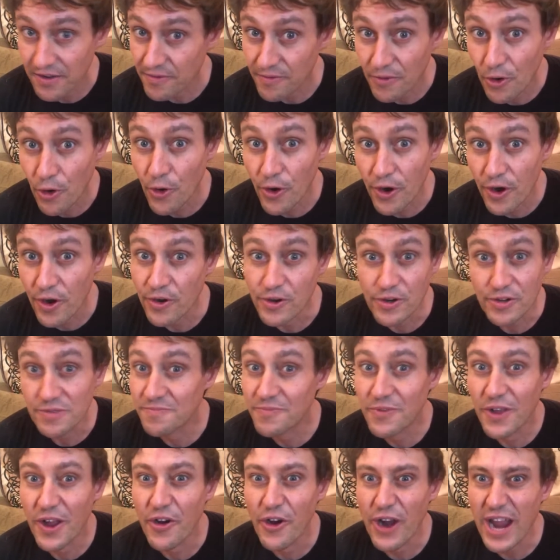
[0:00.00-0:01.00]
or
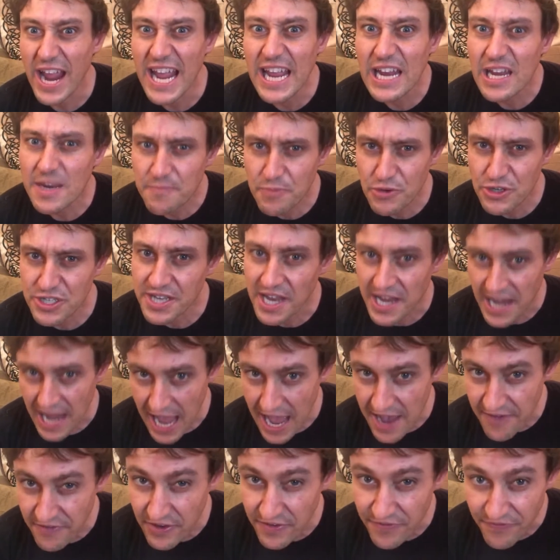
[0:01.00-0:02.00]
eighty percent
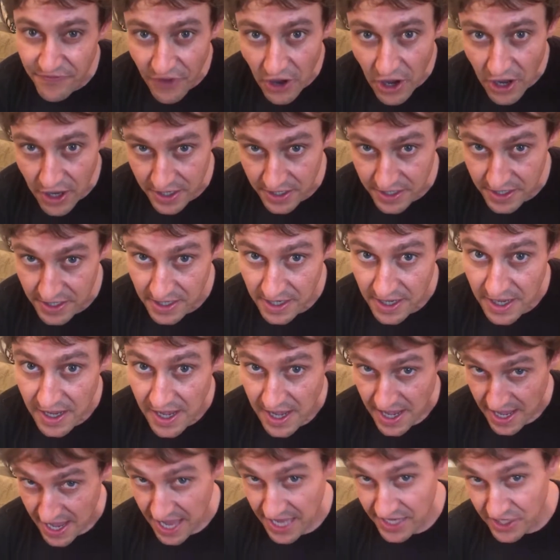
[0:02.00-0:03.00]
having fun
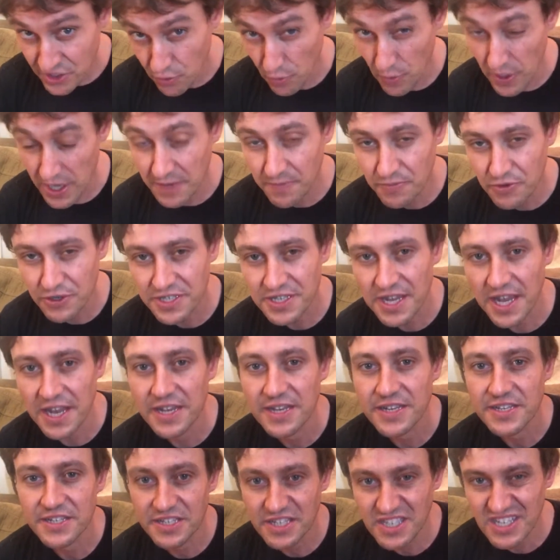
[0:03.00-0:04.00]
and twenty
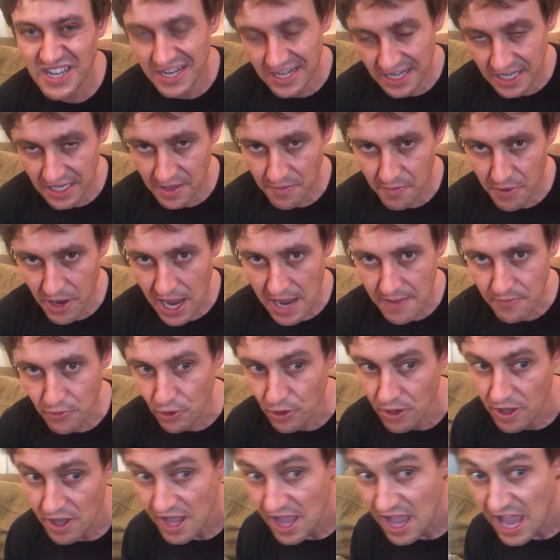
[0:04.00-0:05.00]
percent studying the Bible.
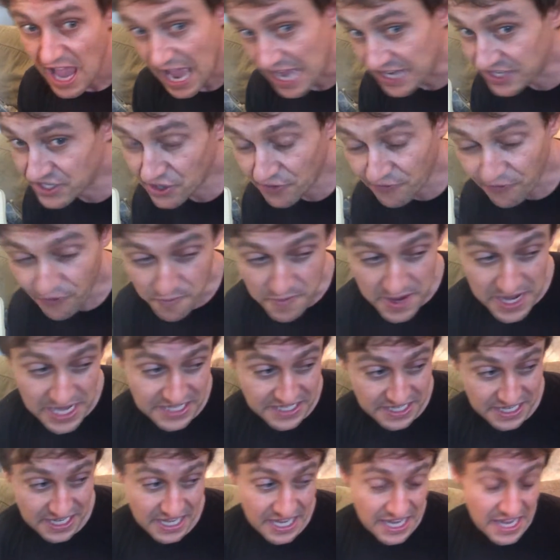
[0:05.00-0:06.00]
And so for me as
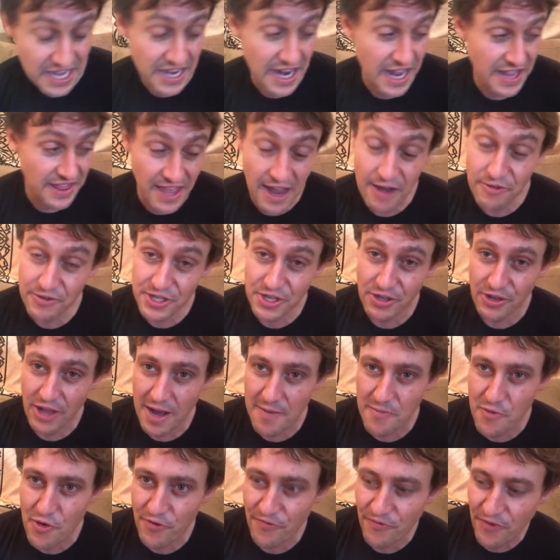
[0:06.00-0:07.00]
a kid, that was a lot
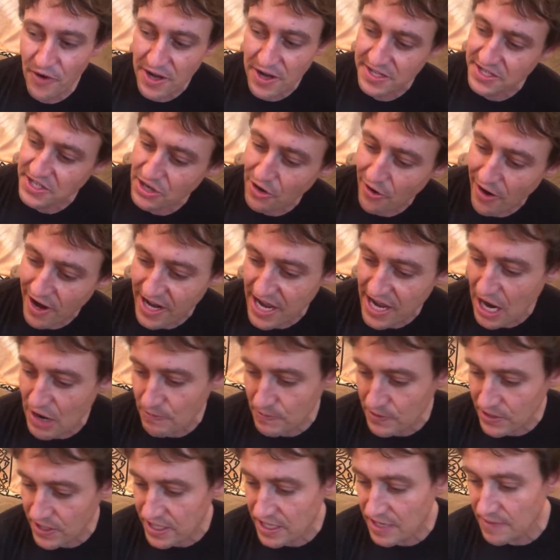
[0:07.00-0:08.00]
more fun. So I got
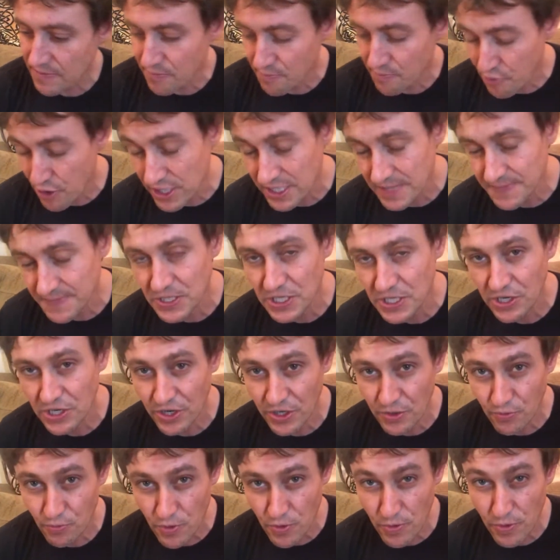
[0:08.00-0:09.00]
really into the
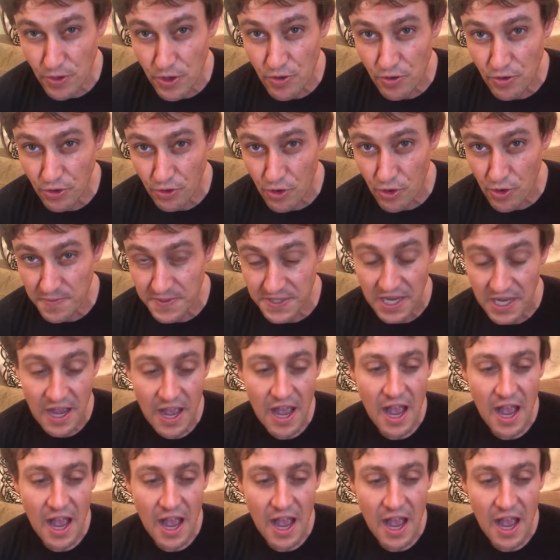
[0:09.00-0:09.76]
Presbyterian youth groups.